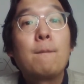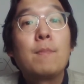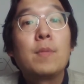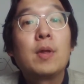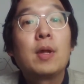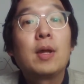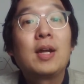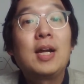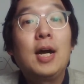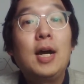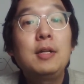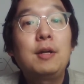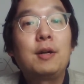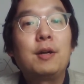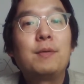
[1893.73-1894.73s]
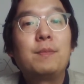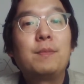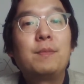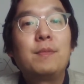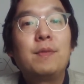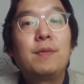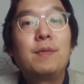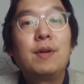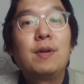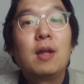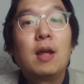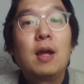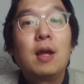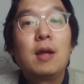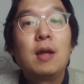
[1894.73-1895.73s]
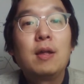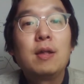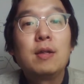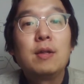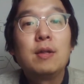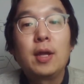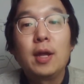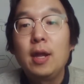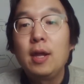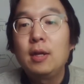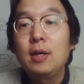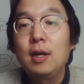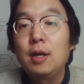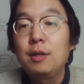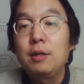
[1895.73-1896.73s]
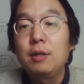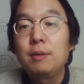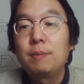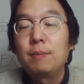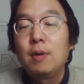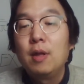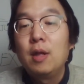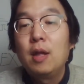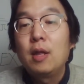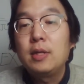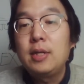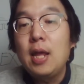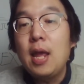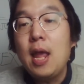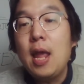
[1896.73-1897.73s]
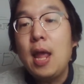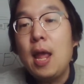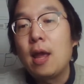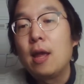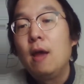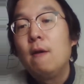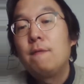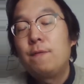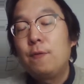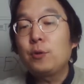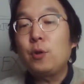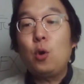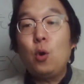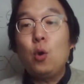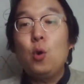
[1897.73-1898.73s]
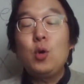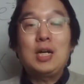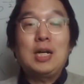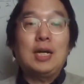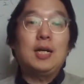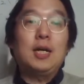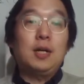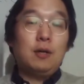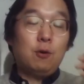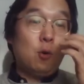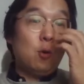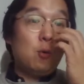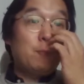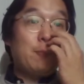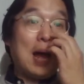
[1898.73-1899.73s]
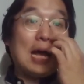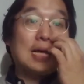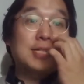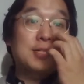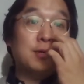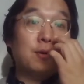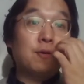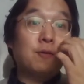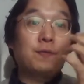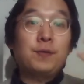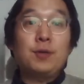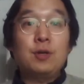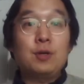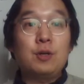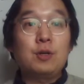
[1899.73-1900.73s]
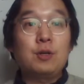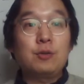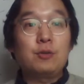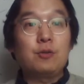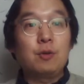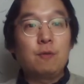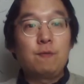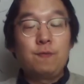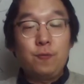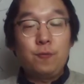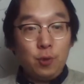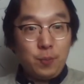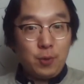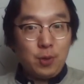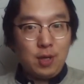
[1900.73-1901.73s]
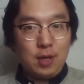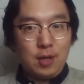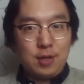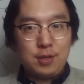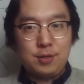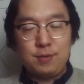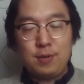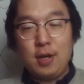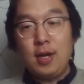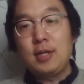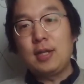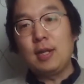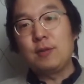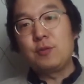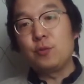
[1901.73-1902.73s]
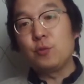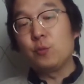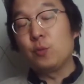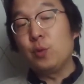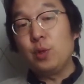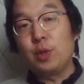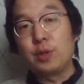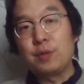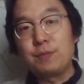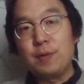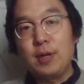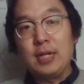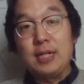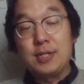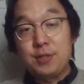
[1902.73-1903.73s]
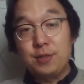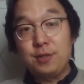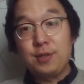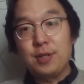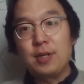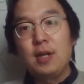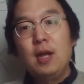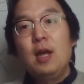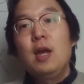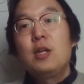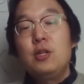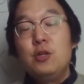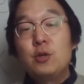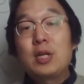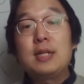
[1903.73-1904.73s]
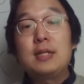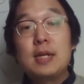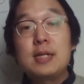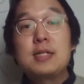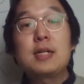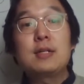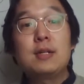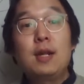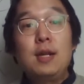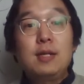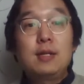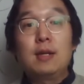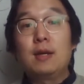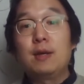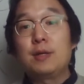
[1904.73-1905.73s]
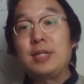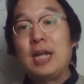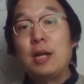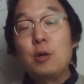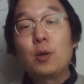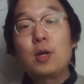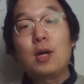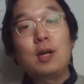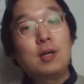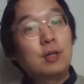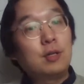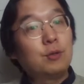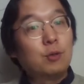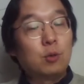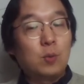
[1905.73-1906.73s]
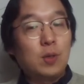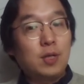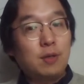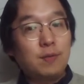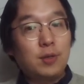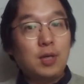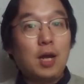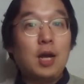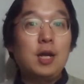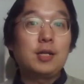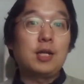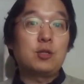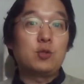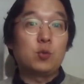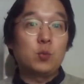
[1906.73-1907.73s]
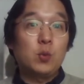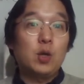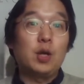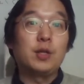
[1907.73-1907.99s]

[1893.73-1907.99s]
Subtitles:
color? Okay, color. Yeah, for the whole box of formulas, right, that you worked, right, inserted, you can designate a yellow color or whatever color that you want